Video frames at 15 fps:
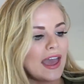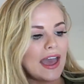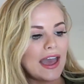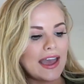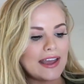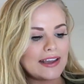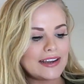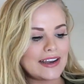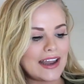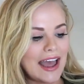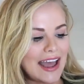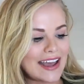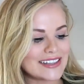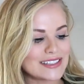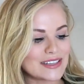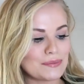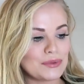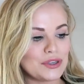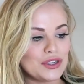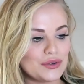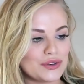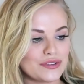and it has
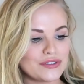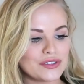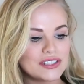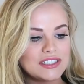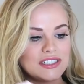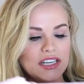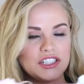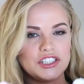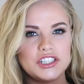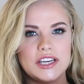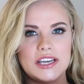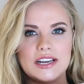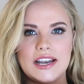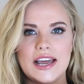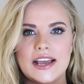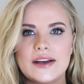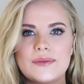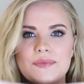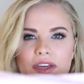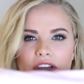beautiful stitching. Like,